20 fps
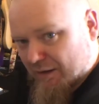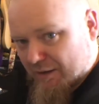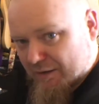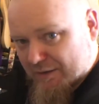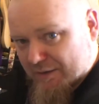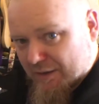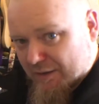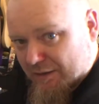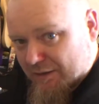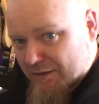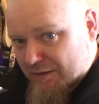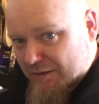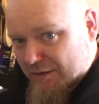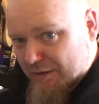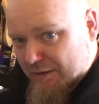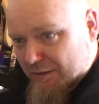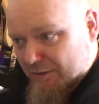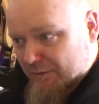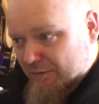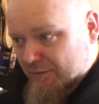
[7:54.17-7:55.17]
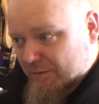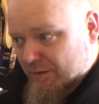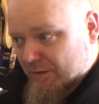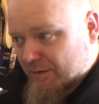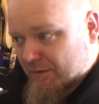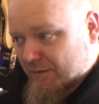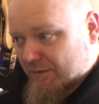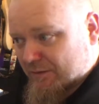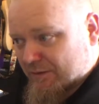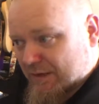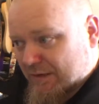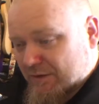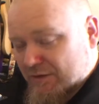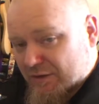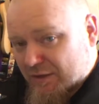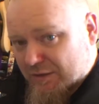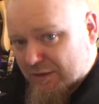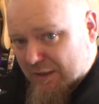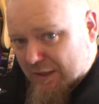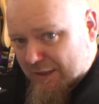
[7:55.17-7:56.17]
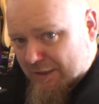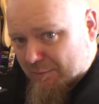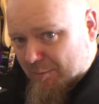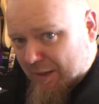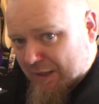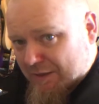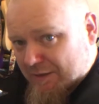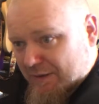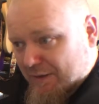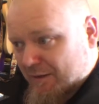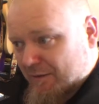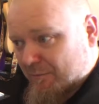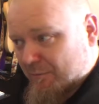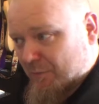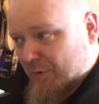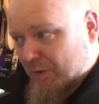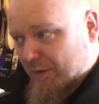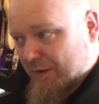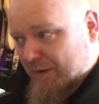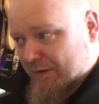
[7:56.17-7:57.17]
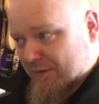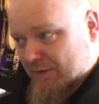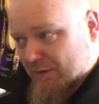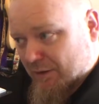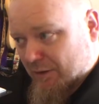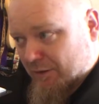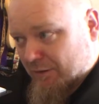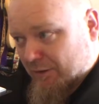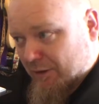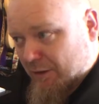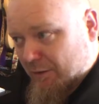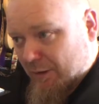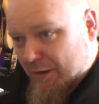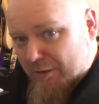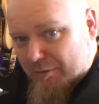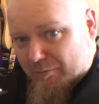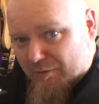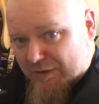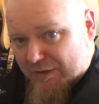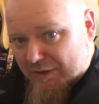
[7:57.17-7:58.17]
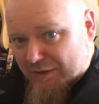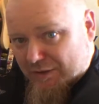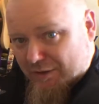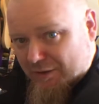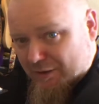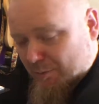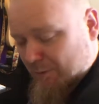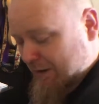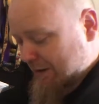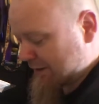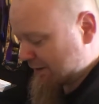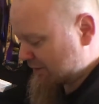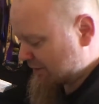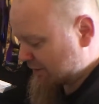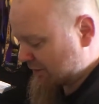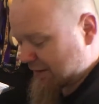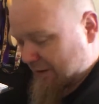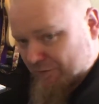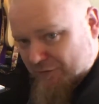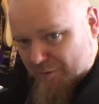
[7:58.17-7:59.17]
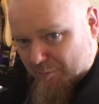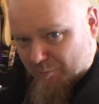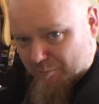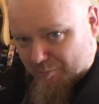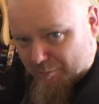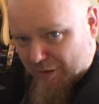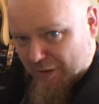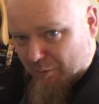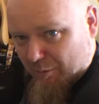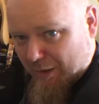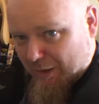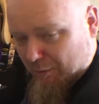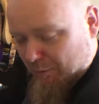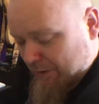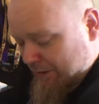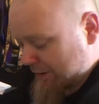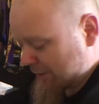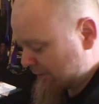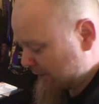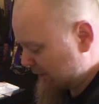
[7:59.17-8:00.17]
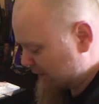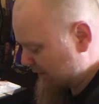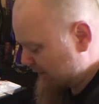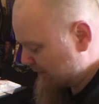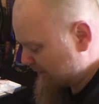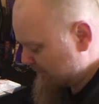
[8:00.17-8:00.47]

Stainless steel tends to taste better, but it's a lower resistance wire, so you have to be aware of what you're doing.